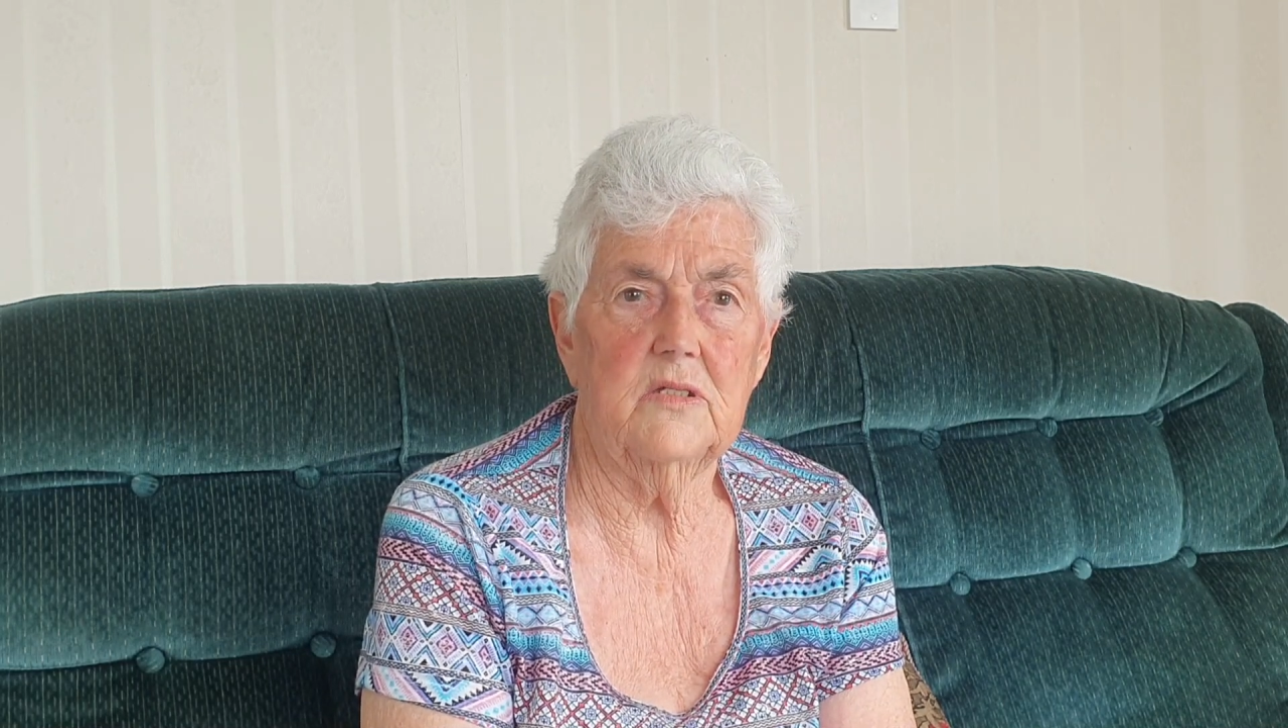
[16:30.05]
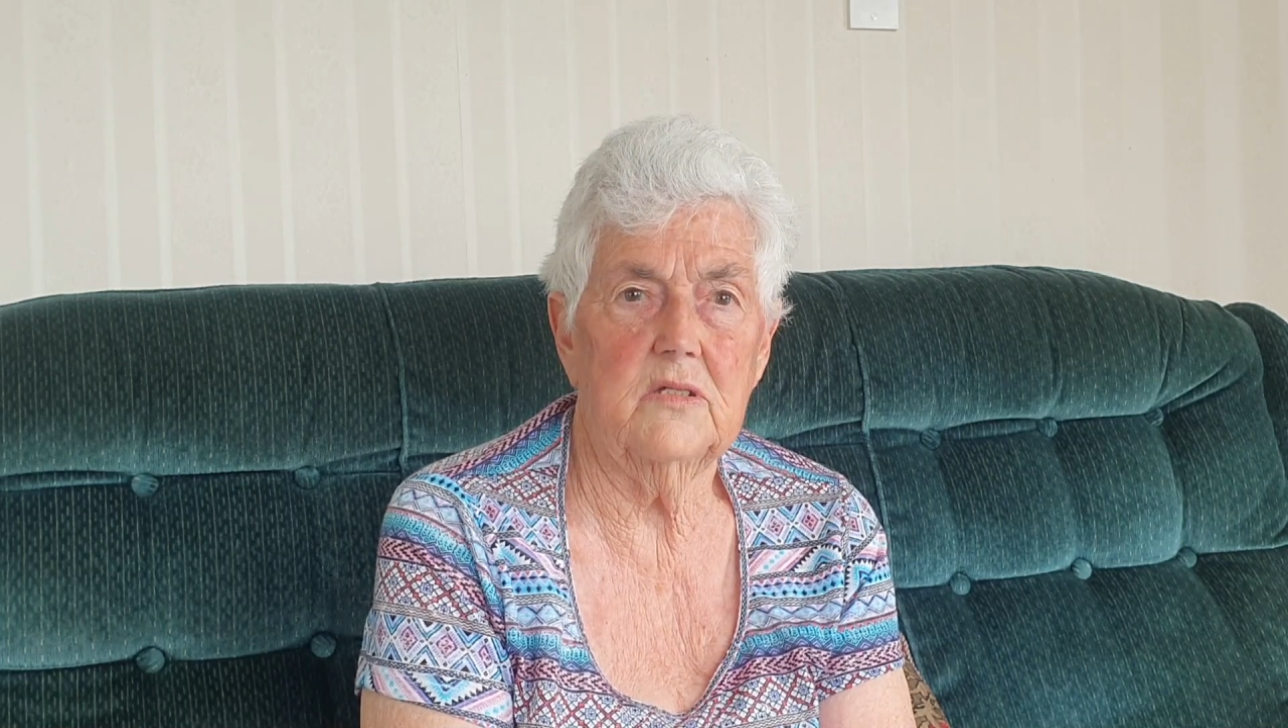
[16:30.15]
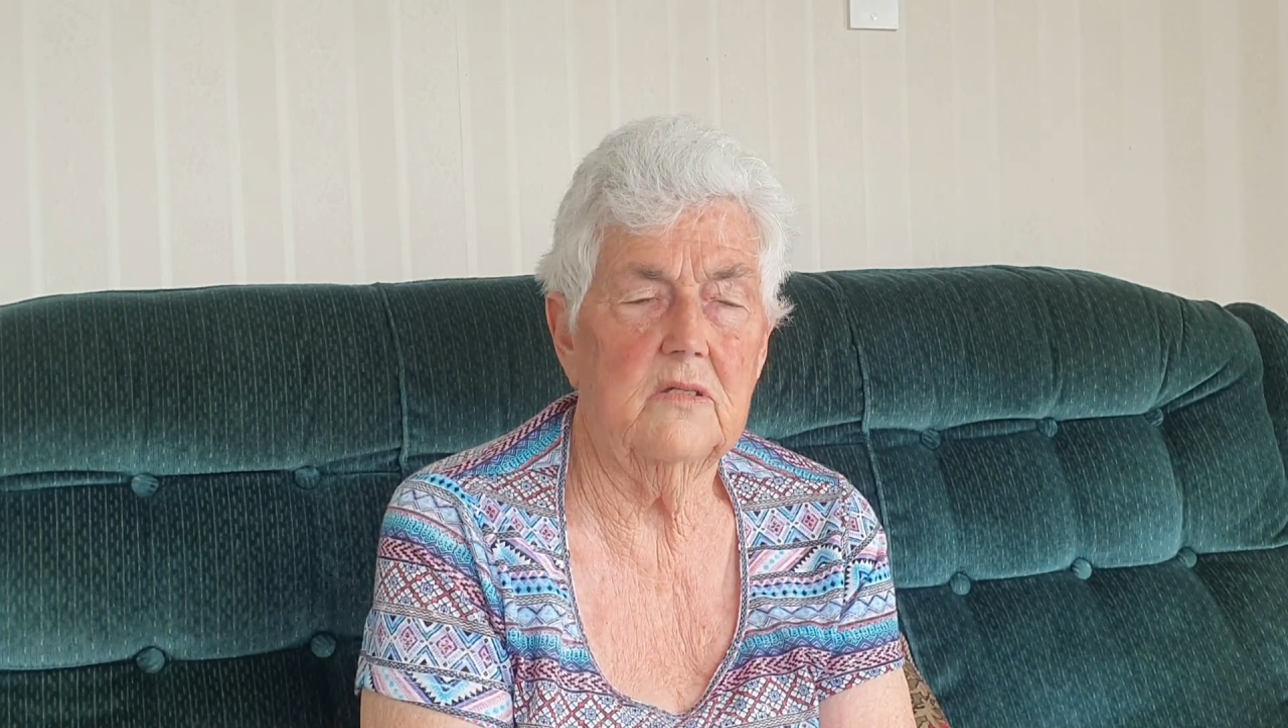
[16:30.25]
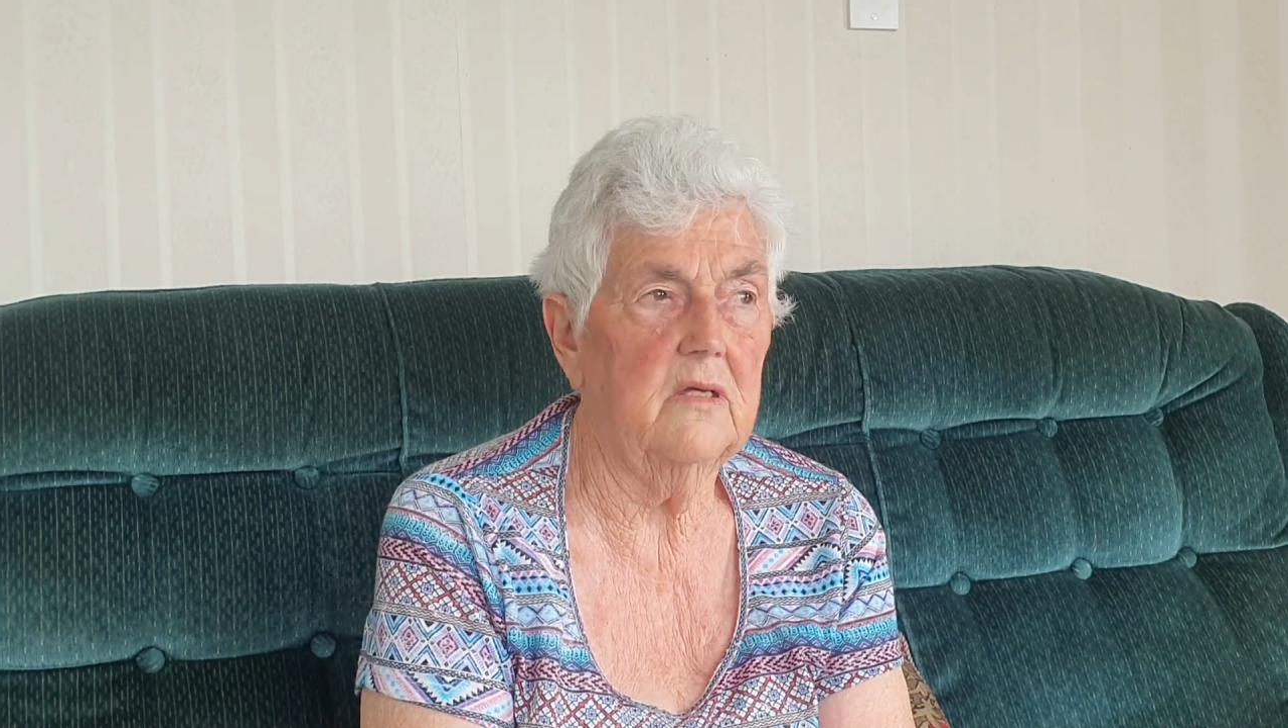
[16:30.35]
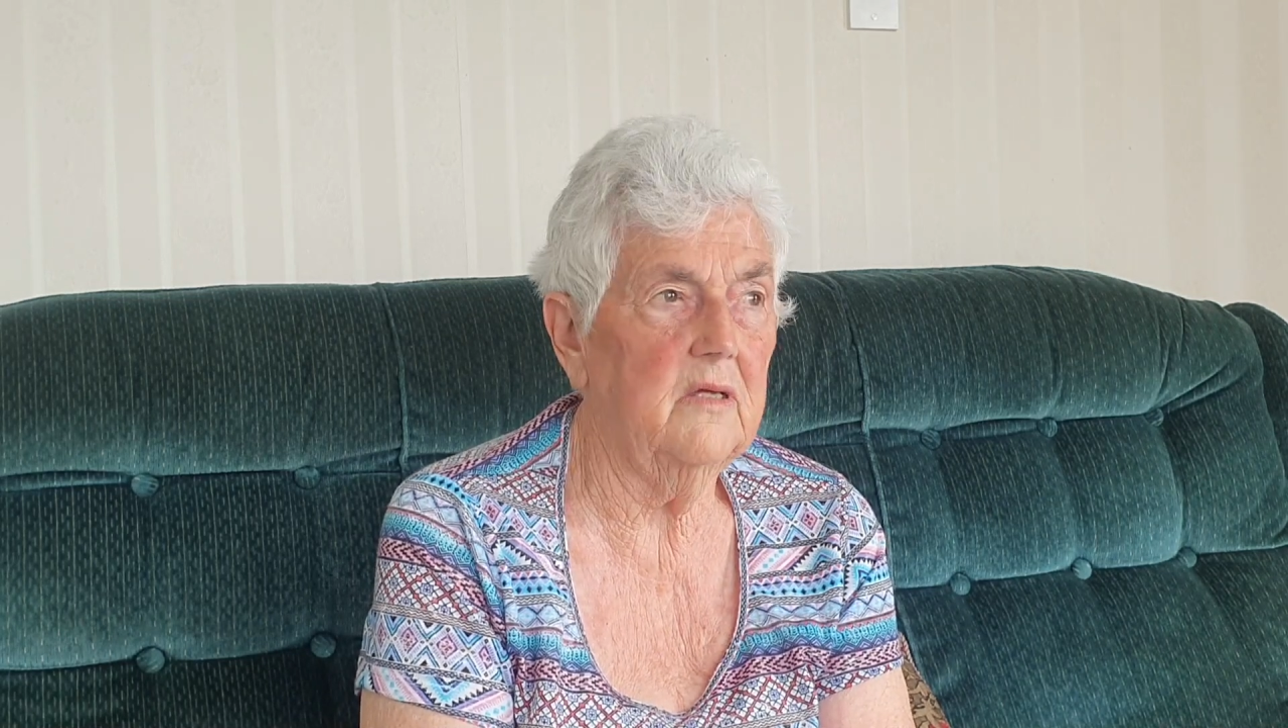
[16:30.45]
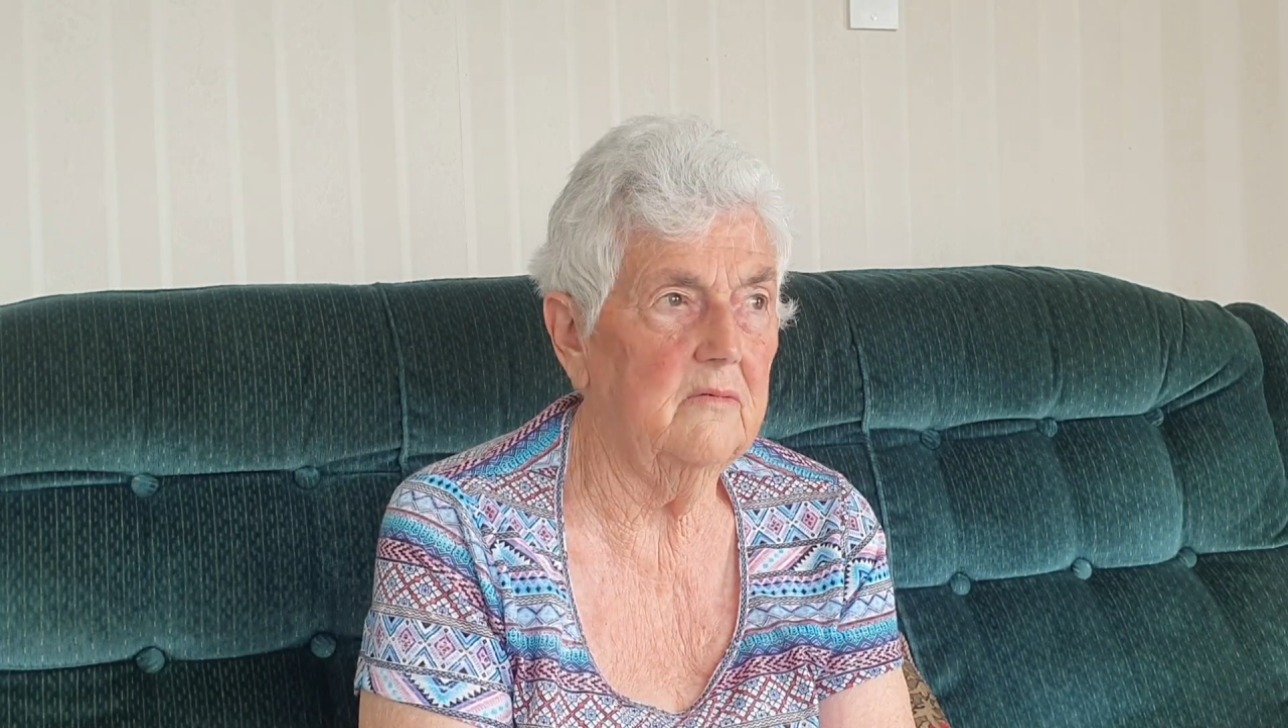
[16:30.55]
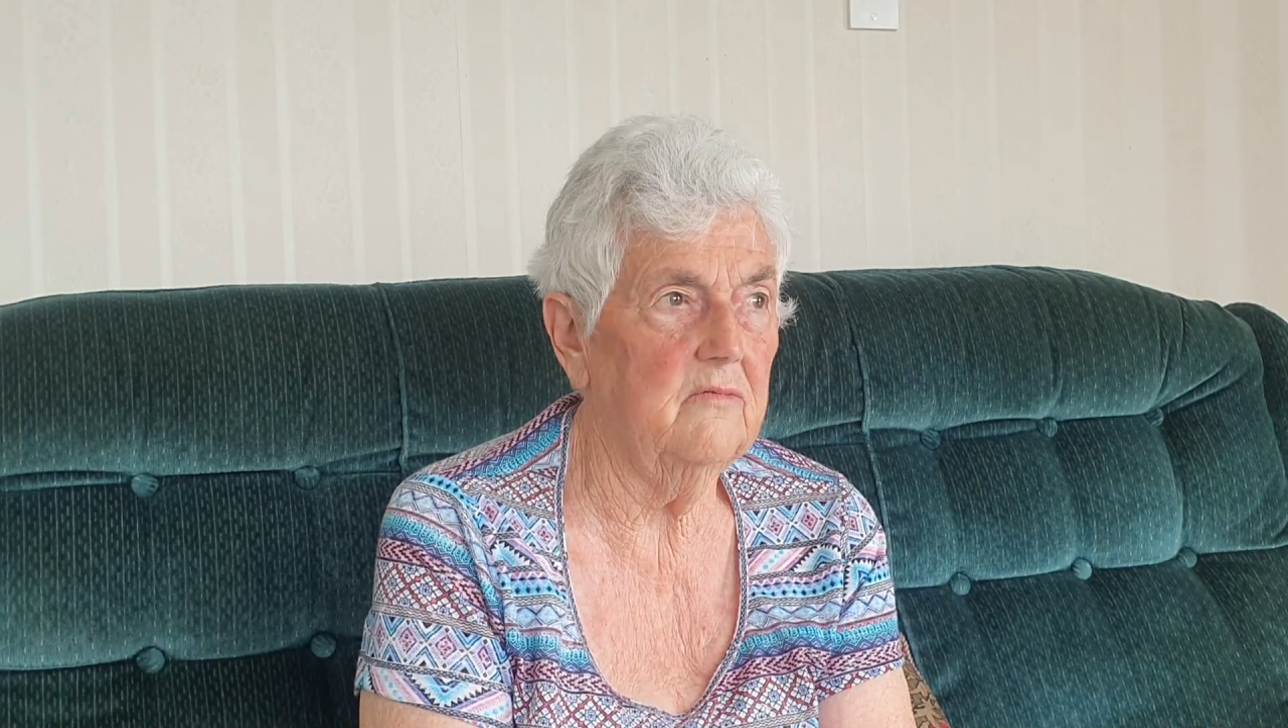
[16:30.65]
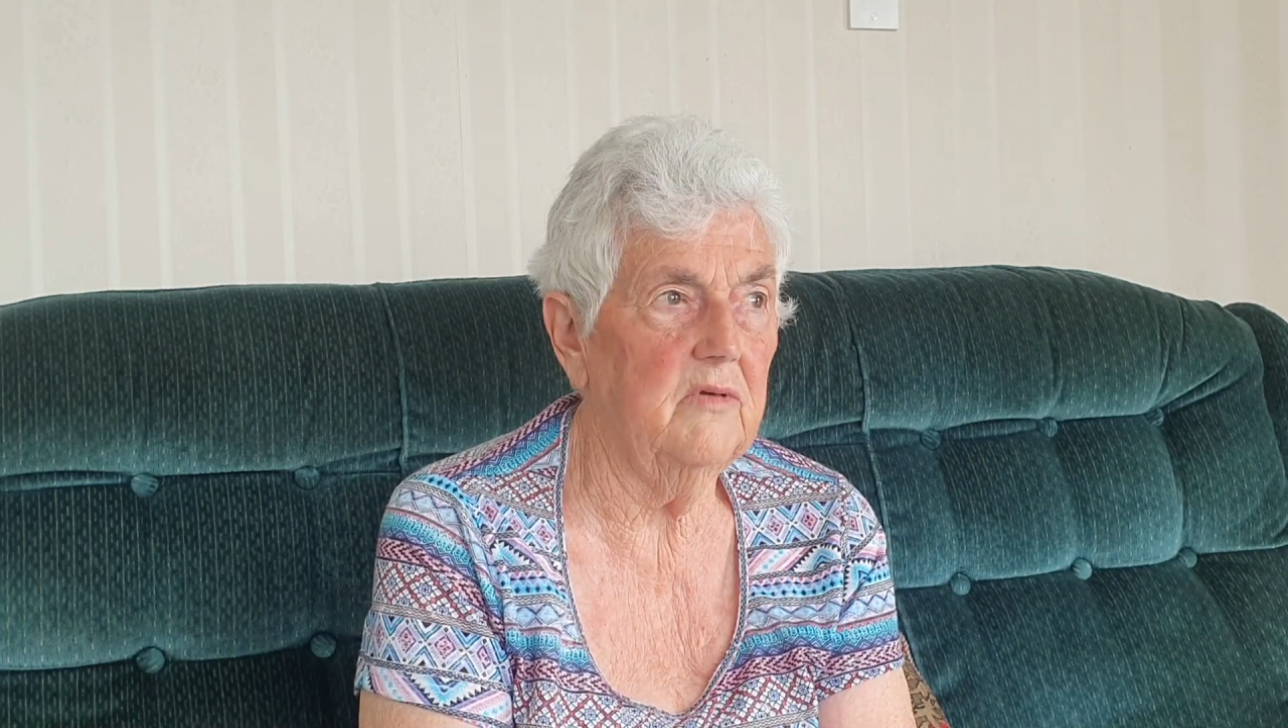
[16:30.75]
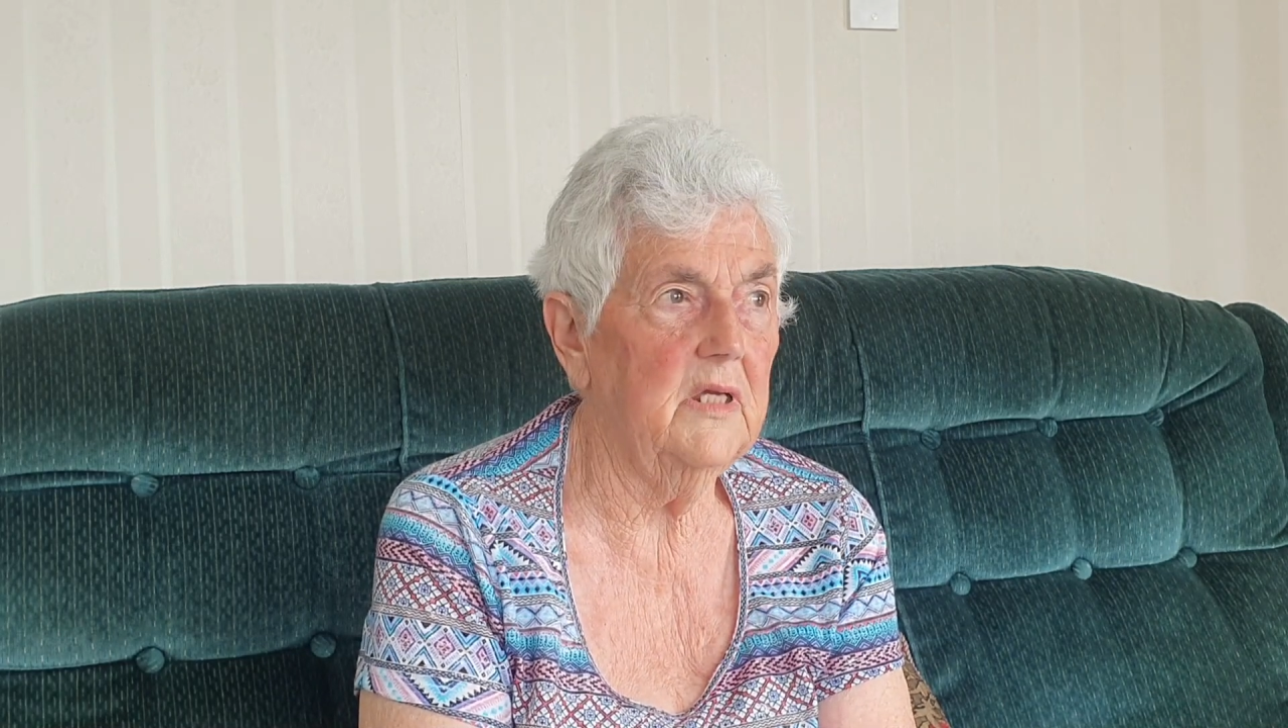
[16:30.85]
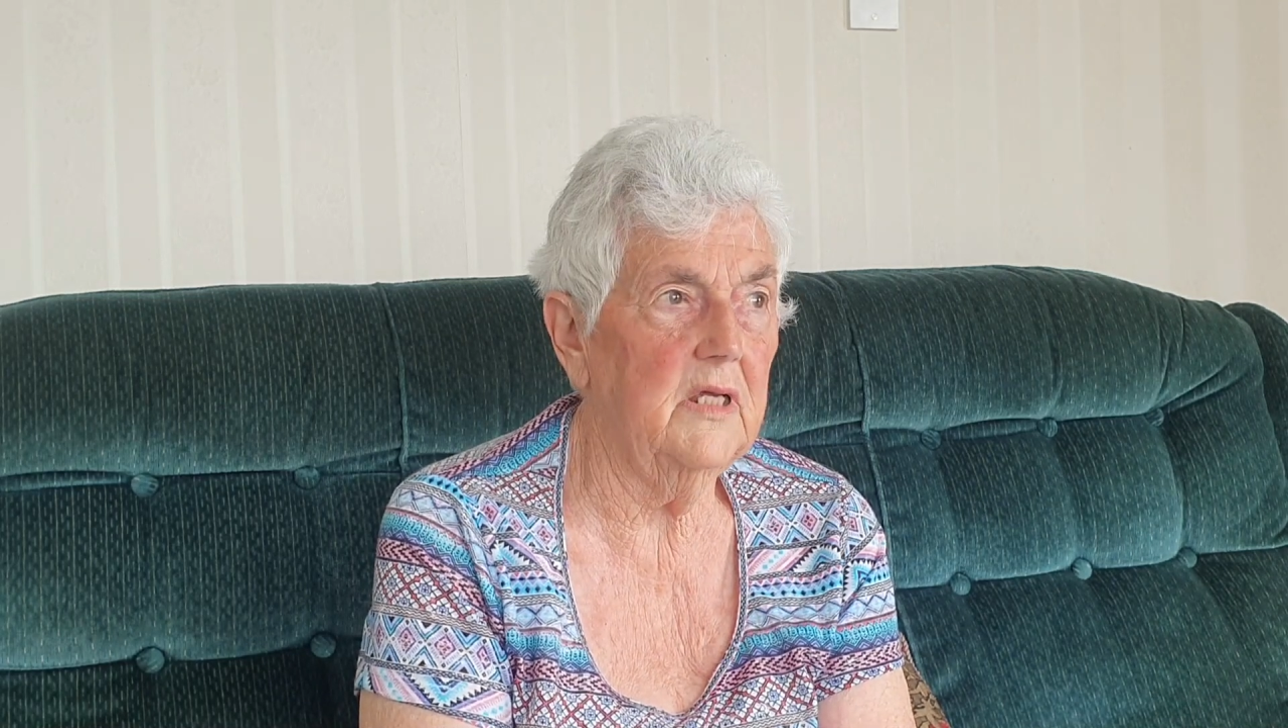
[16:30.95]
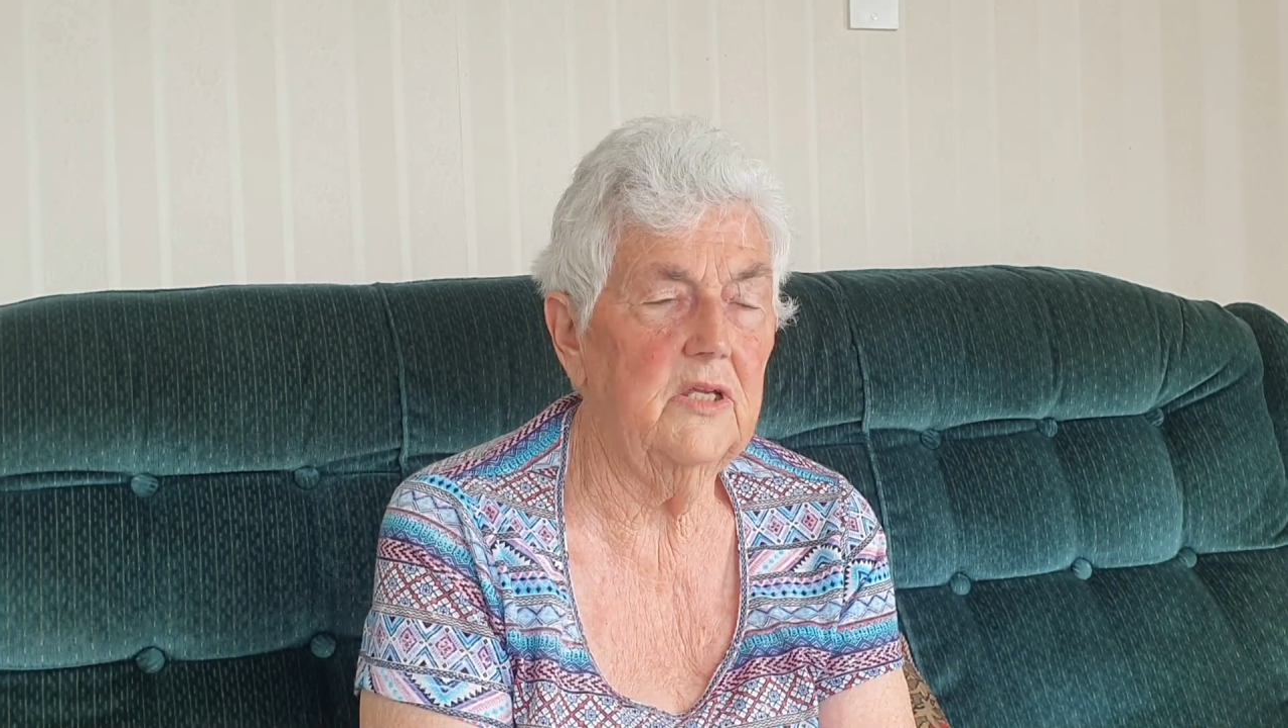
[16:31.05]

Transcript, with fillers: and it really